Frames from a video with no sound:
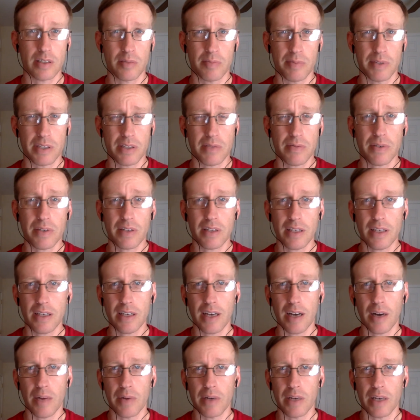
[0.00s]
Specifically,
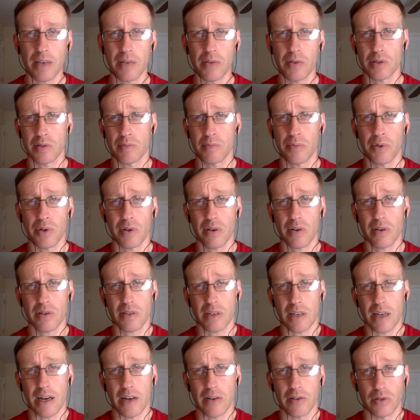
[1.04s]
I want to give you some pointers on
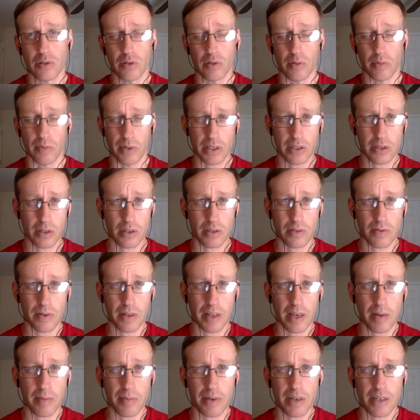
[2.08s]
how to do the research for
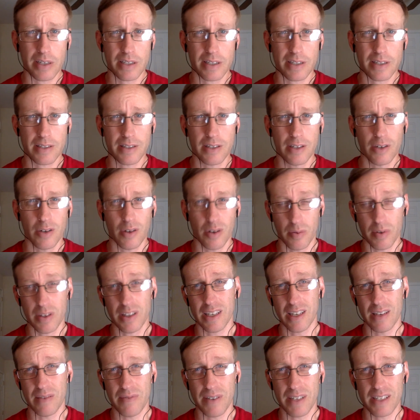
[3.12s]
that project, or
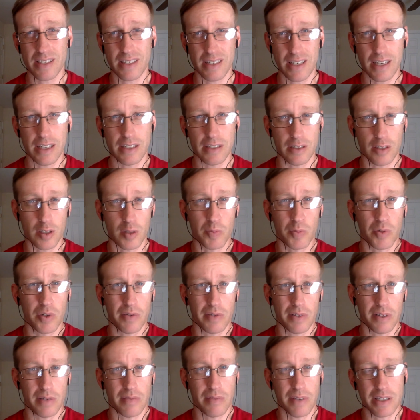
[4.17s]
really investigation. It's more of
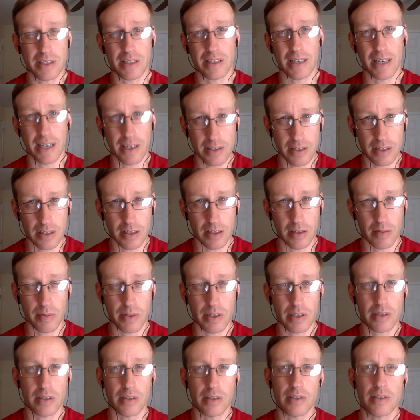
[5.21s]
an investigation than
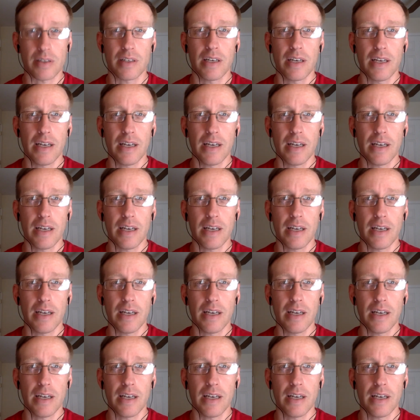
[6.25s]
research.